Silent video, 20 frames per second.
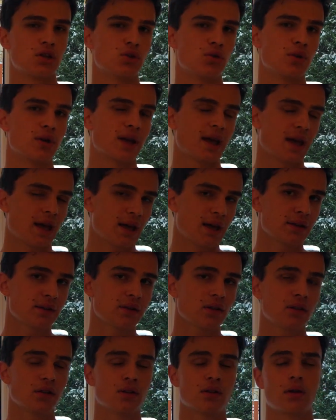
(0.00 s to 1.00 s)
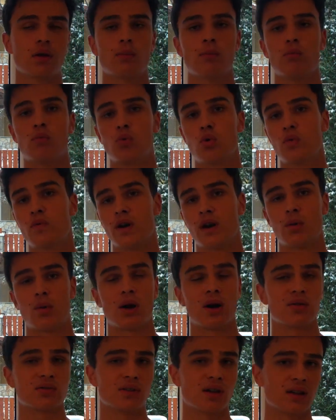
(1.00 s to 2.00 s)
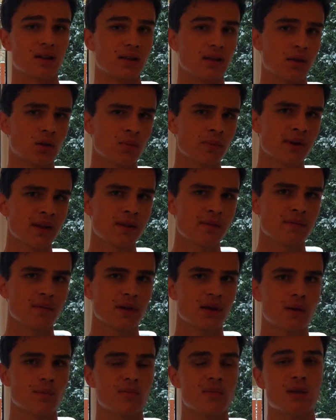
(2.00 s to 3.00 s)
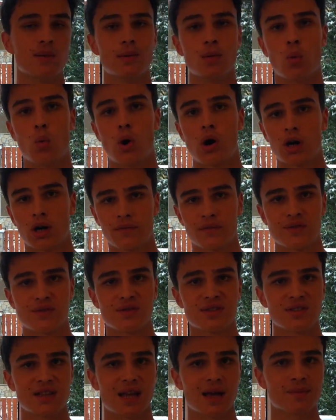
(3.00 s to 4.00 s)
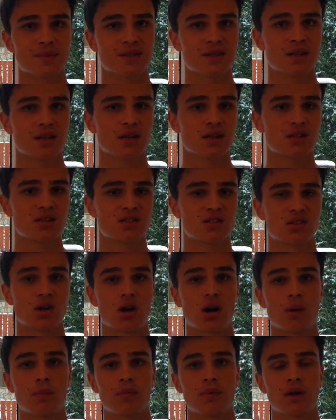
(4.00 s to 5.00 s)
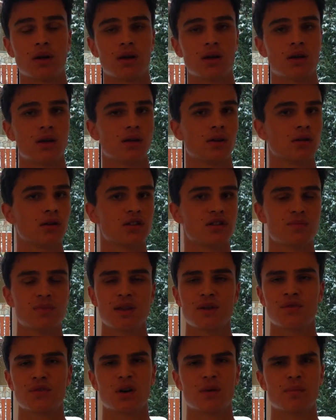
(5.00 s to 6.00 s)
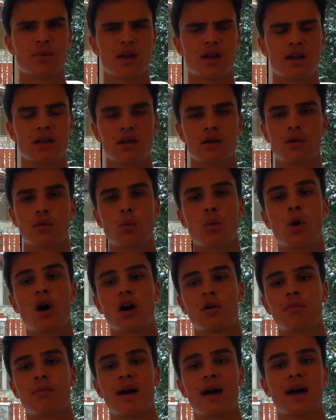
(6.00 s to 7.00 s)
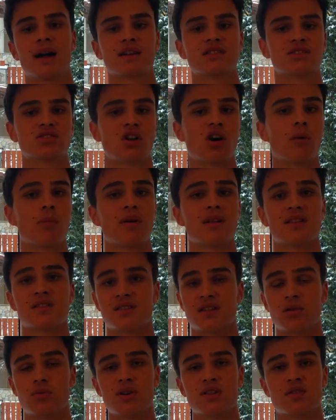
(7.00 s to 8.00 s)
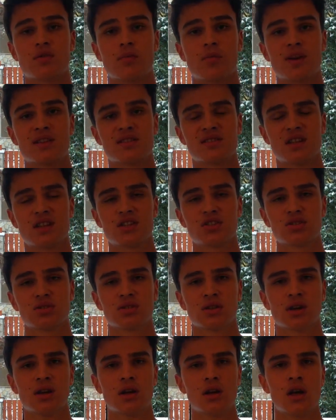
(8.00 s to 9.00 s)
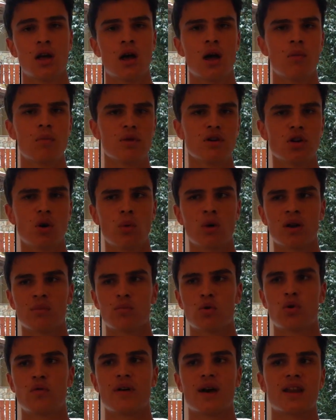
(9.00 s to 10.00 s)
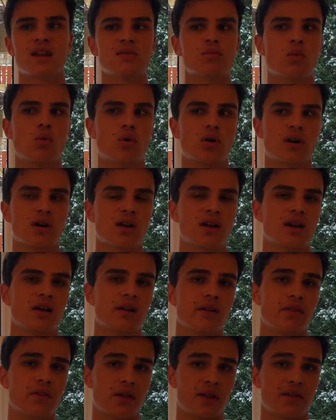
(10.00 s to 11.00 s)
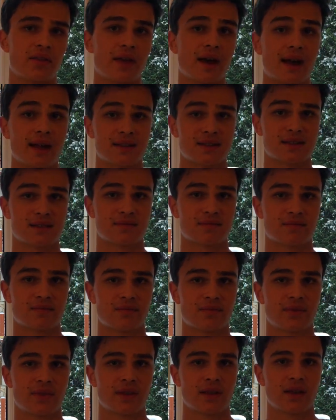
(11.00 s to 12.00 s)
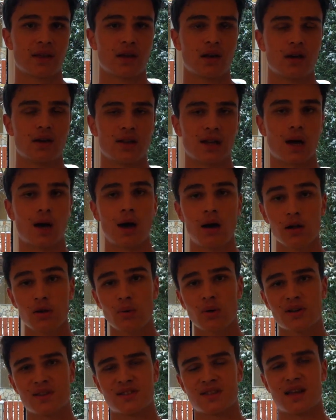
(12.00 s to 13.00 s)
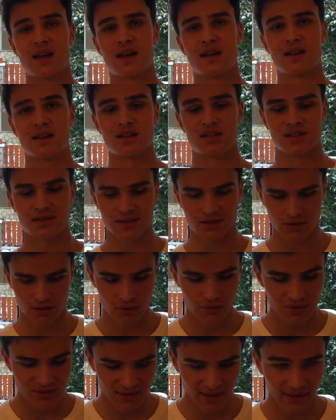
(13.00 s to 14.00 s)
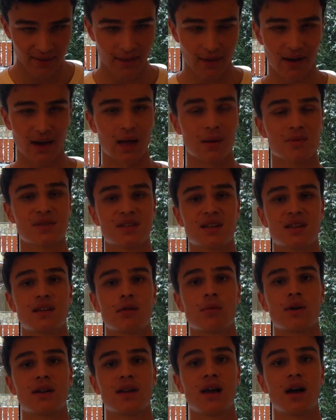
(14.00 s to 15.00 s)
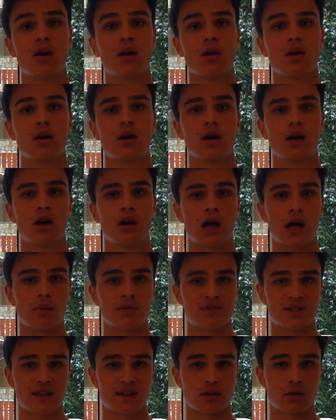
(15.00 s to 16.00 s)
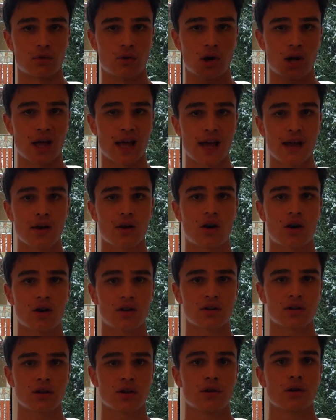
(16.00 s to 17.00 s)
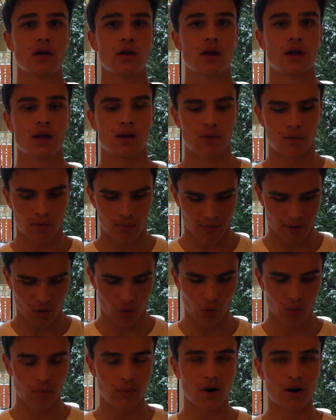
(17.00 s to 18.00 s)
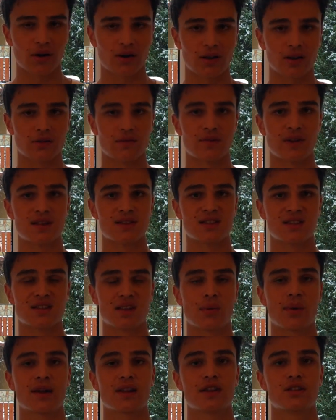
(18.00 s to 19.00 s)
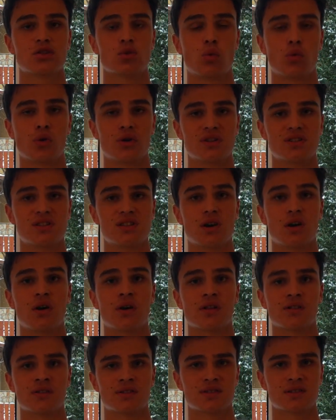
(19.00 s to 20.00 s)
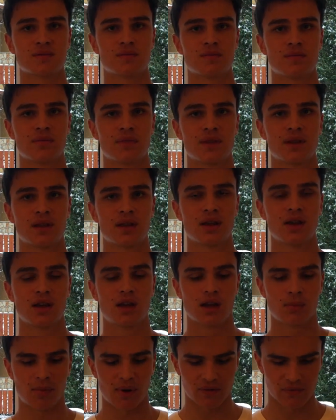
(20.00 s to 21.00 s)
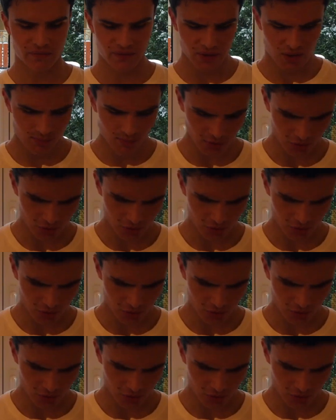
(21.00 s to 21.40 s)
You can move around a little bit, maybe walk a few steps, stop, speak for a minute, walk back, stop, and say the rest of your presentation, but you don't want to move any more than that. Now, how you want to stand is, you can stand like I'm standing right now. I'm standing head on, my whole body facing directly towards the audience. My feet